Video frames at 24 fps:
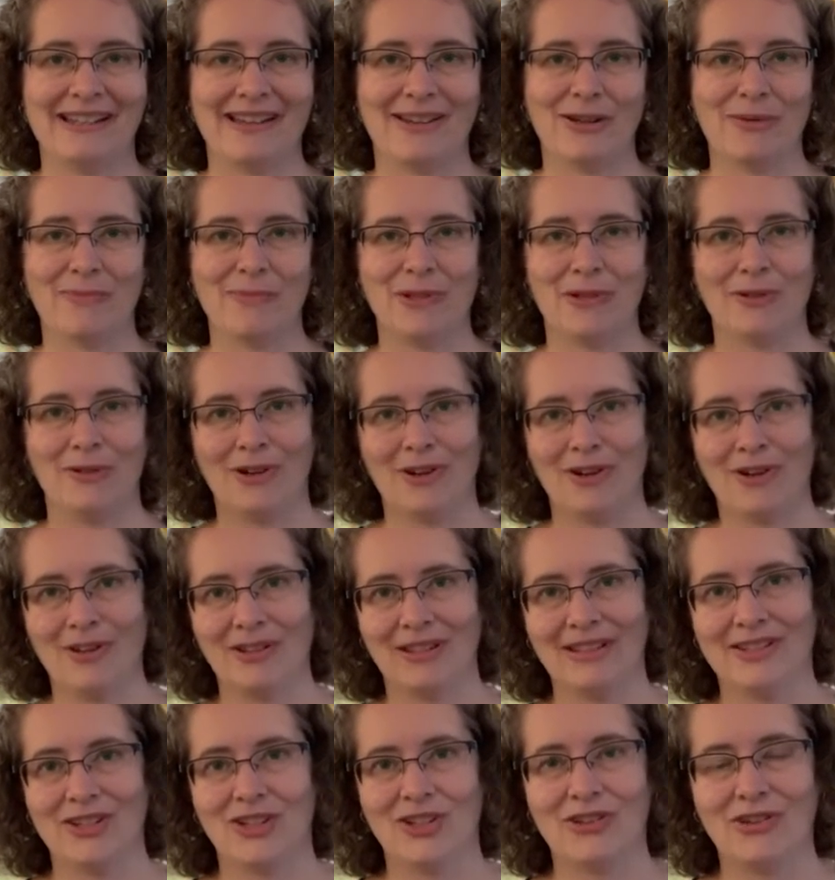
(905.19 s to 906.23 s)
I hope you're
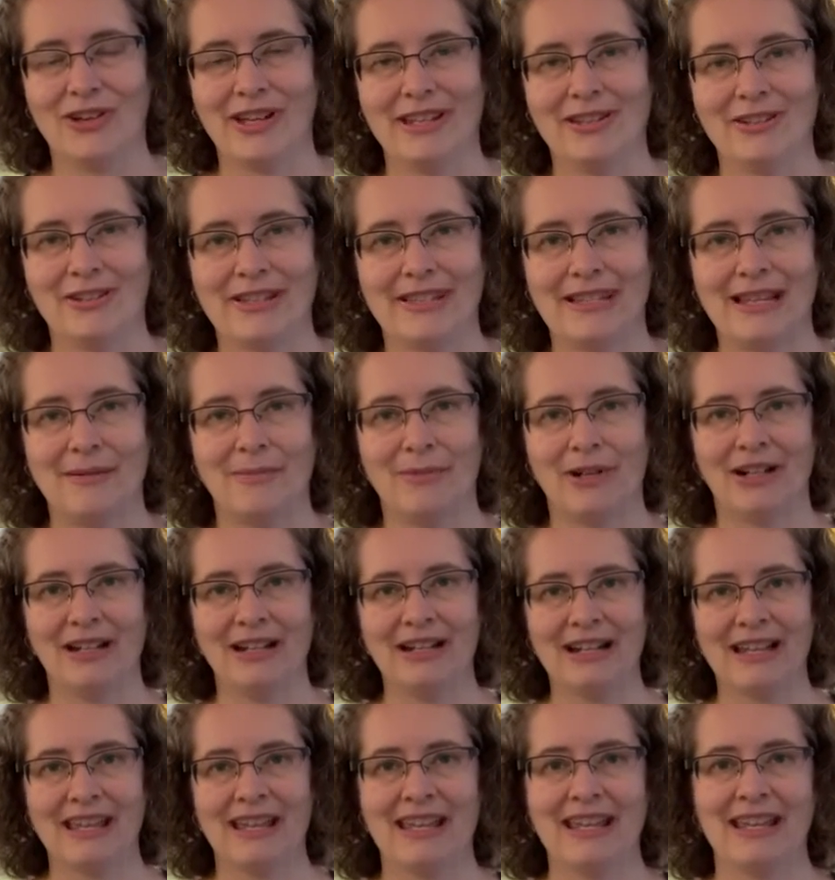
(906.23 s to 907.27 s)
all enjoying your
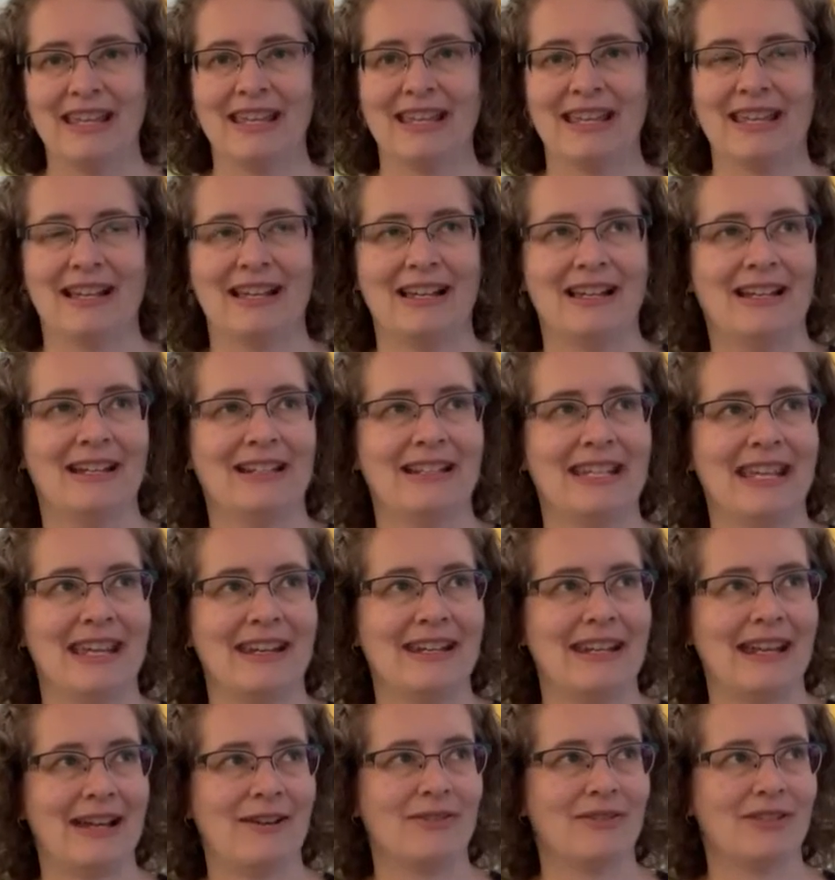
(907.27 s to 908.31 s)
summer and
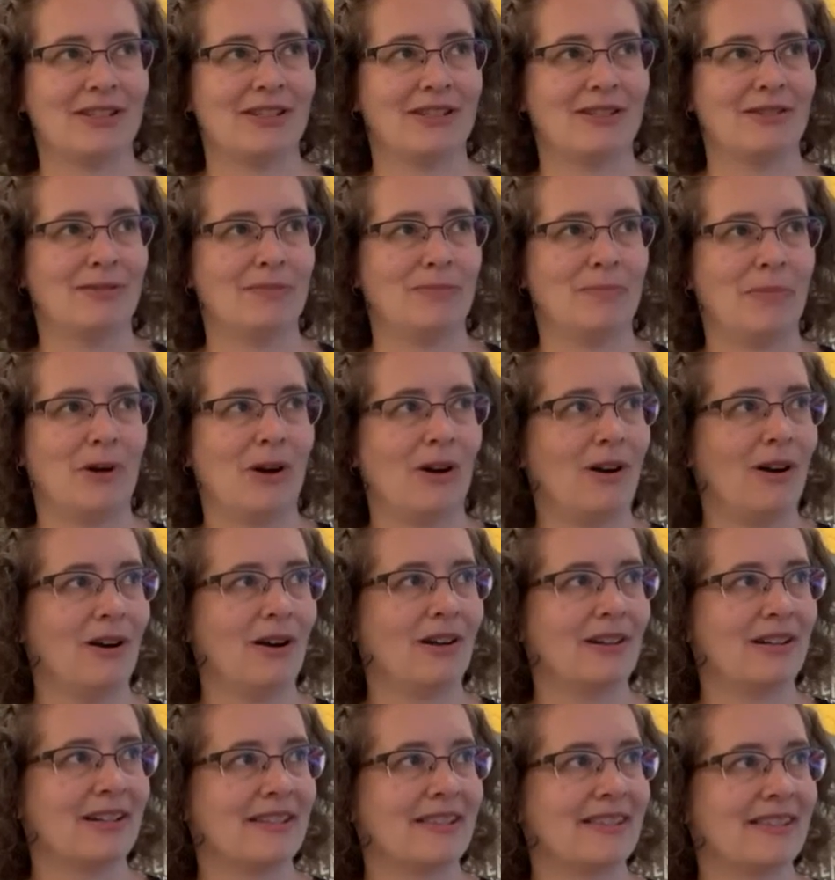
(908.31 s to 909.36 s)
getting out to
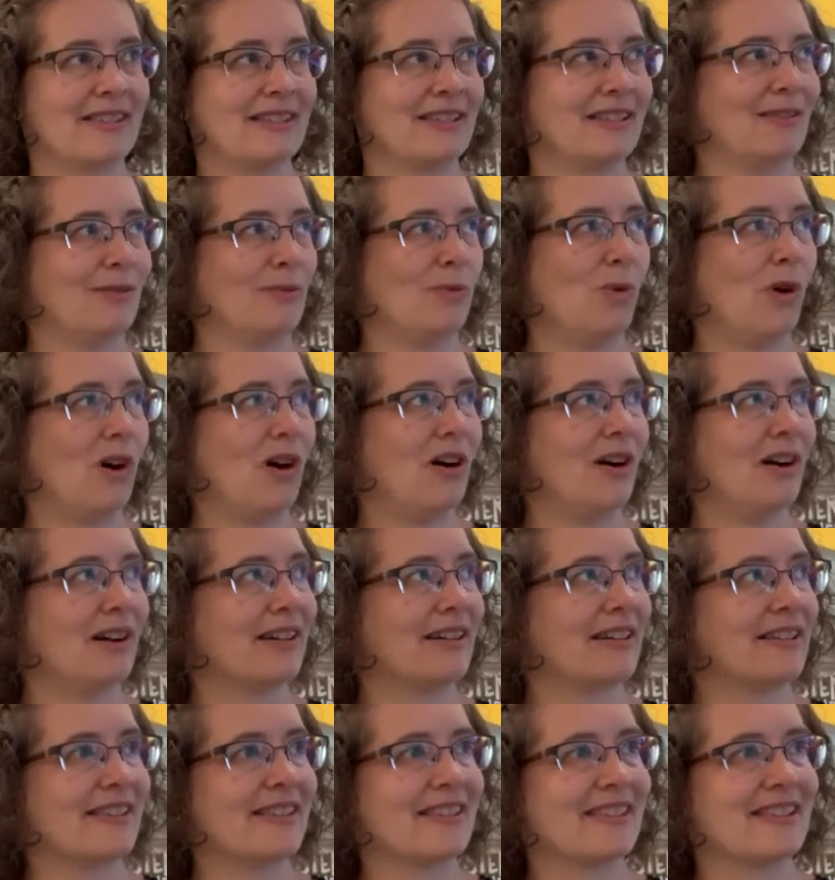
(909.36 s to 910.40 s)
parks and
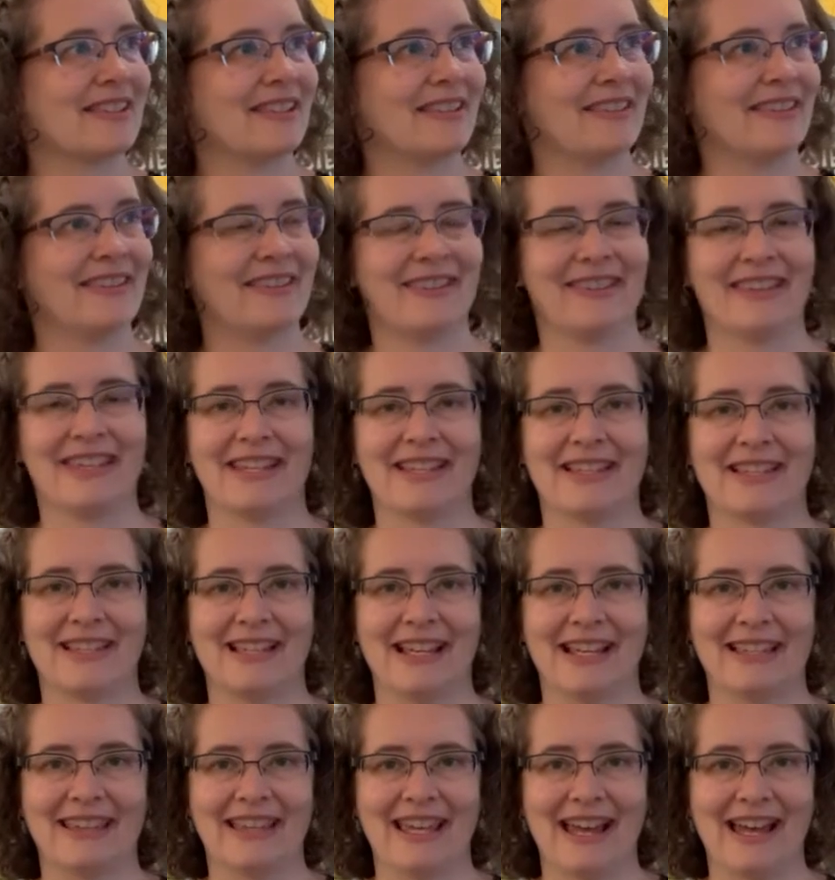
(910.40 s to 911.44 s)
walks and things
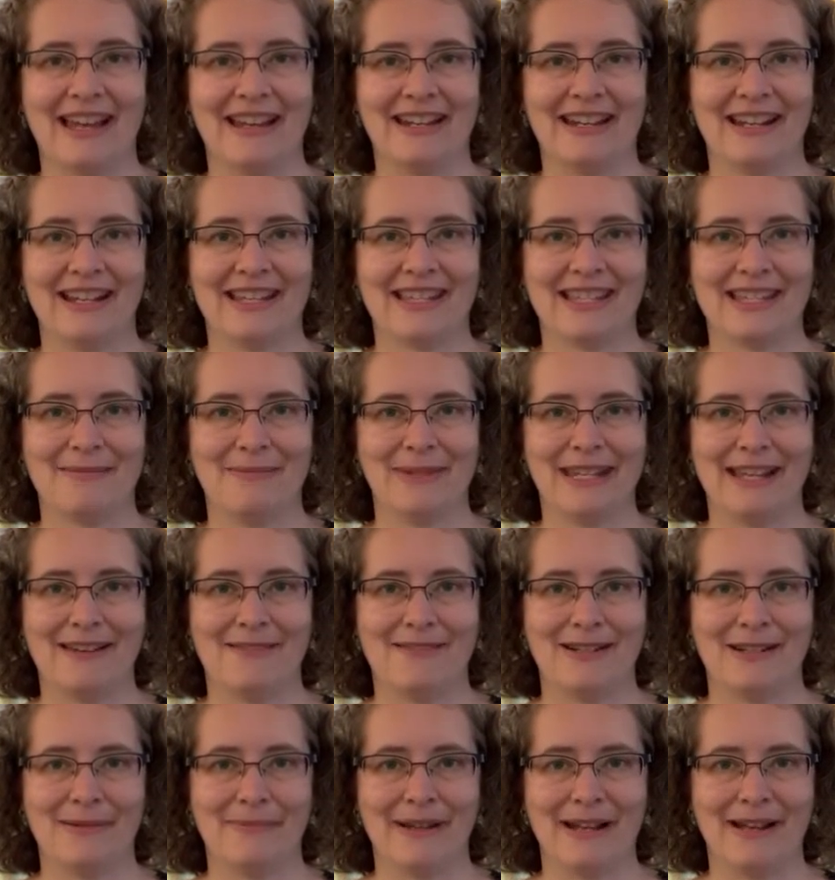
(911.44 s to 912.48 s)
like that. Nice to be
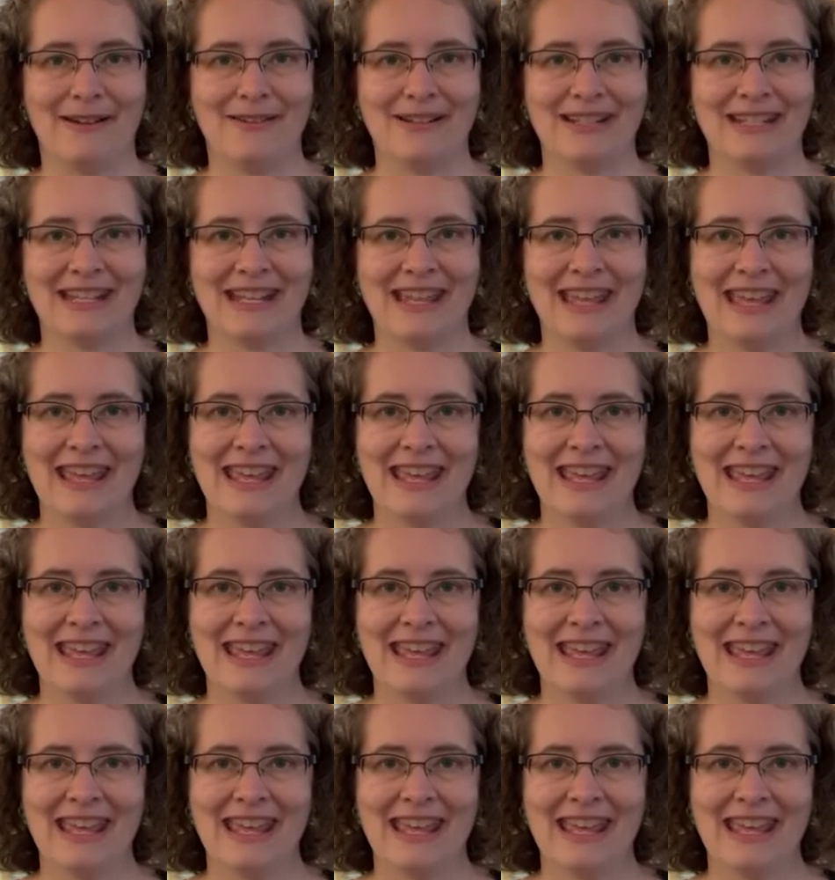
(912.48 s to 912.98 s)
out and about.